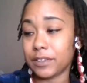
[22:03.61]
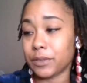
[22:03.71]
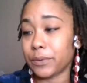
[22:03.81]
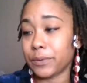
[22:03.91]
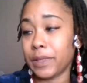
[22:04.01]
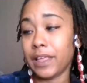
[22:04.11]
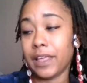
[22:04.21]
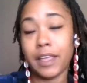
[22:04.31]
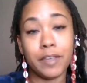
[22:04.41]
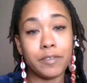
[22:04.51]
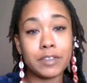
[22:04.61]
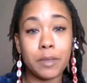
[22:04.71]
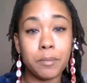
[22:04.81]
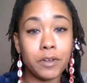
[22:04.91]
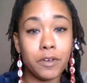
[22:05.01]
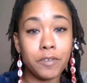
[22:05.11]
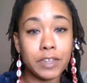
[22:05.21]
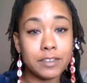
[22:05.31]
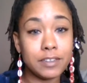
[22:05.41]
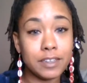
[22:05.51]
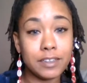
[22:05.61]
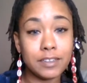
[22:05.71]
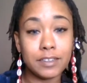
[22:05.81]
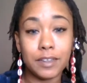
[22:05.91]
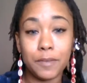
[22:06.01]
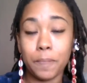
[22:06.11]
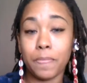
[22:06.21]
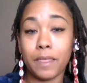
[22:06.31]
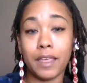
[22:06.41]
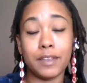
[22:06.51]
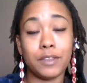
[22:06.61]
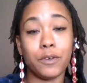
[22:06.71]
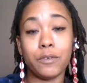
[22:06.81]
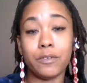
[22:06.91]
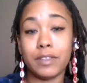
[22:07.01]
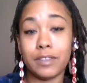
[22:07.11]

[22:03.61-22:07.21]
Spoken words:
So if it's coming off intense, don't.